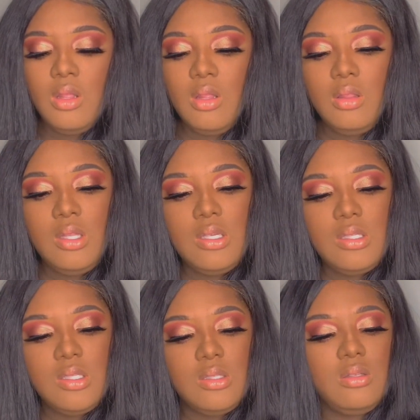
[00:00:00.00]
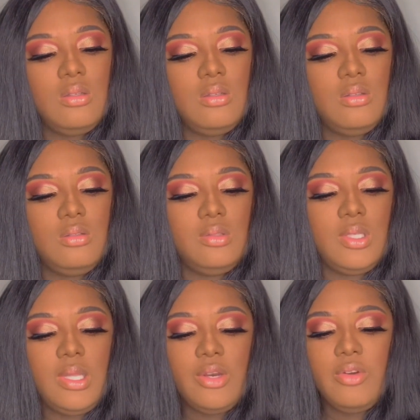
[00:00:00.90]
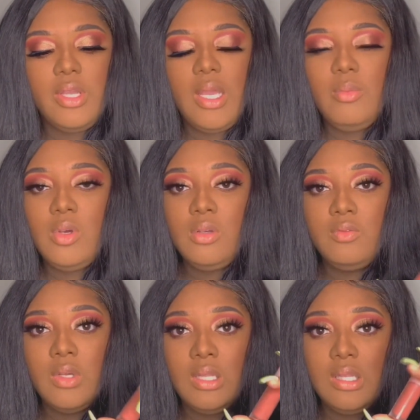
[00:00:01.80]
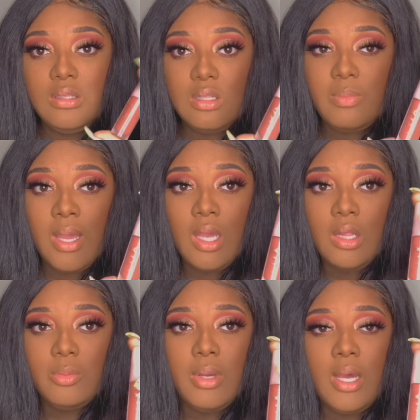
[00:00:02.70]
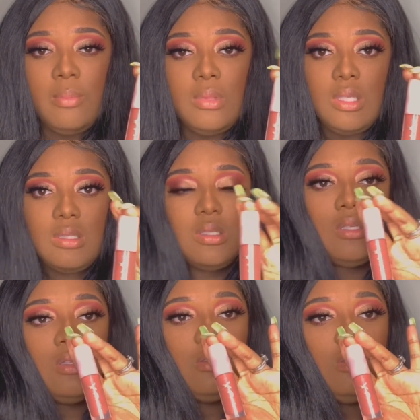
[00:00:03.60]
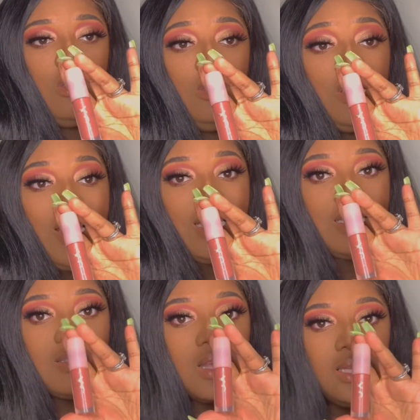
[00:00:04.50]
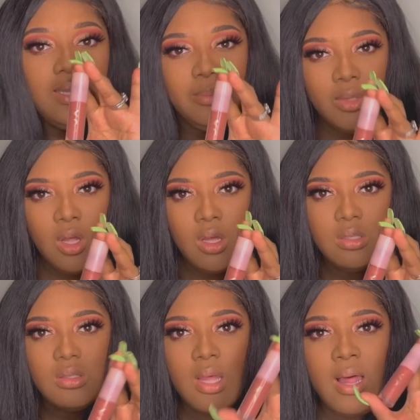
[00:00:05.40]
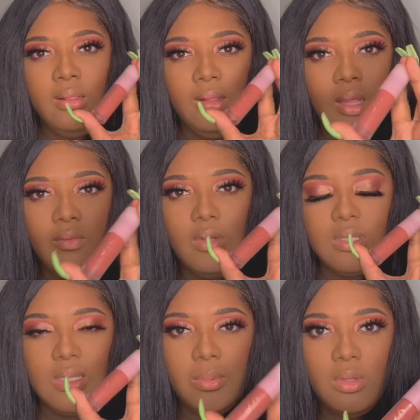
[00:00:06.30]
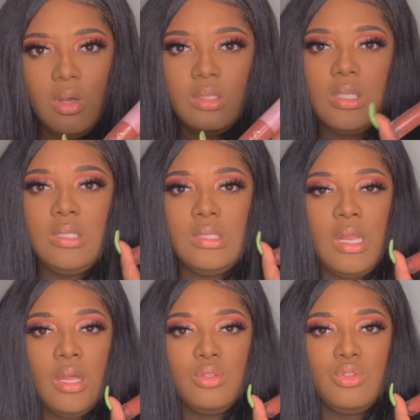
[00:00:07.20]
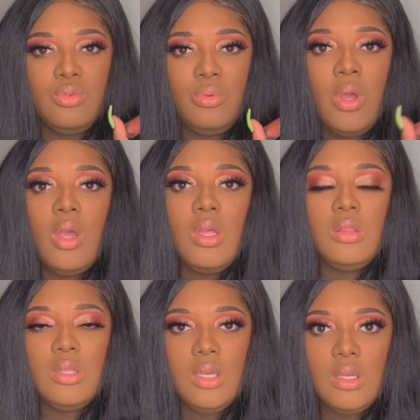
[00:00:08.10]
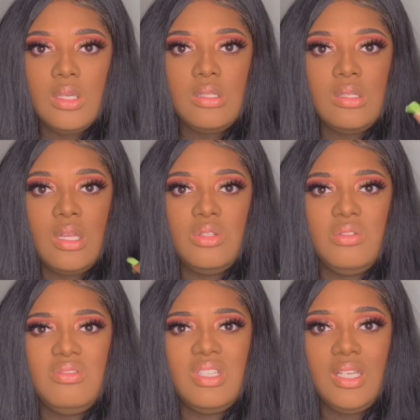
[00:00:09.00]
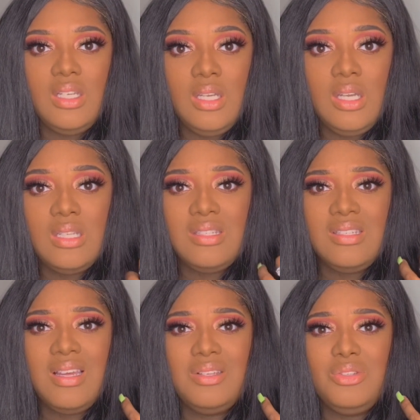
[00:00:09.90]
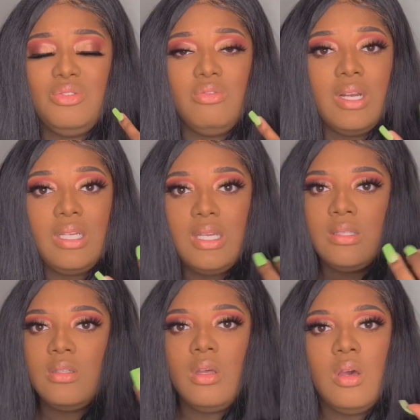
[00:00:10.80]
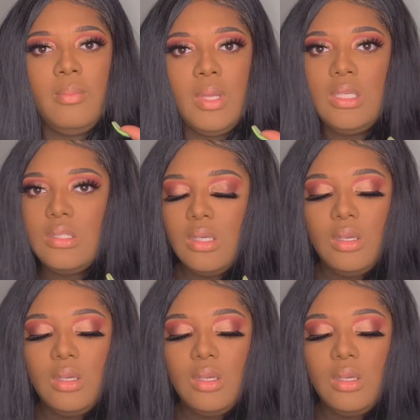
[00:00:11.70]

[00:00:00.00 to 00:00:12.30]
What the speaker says: This, the lettering came off. This is by ColourPop. This is the Luxe lip gloss. I love this lip gloss. It's not too thick. It's not too sticky. It's not too runny. It's amazing.